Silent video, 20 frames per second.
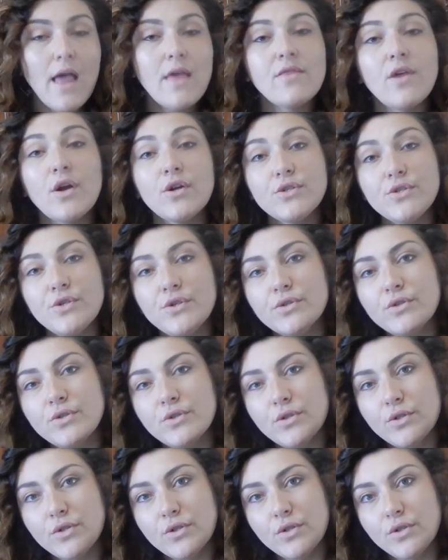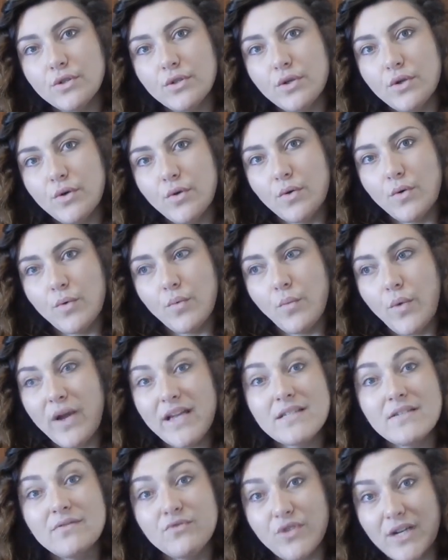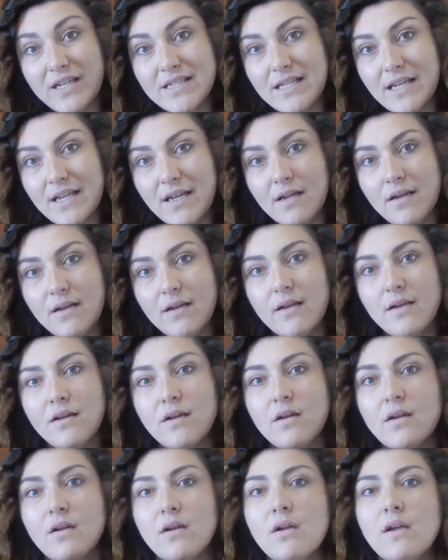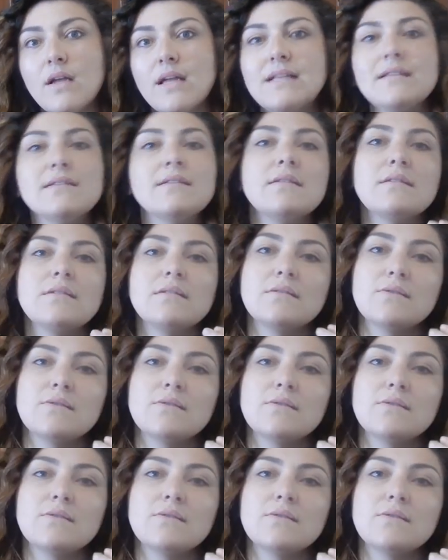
there are certain ways of dressing in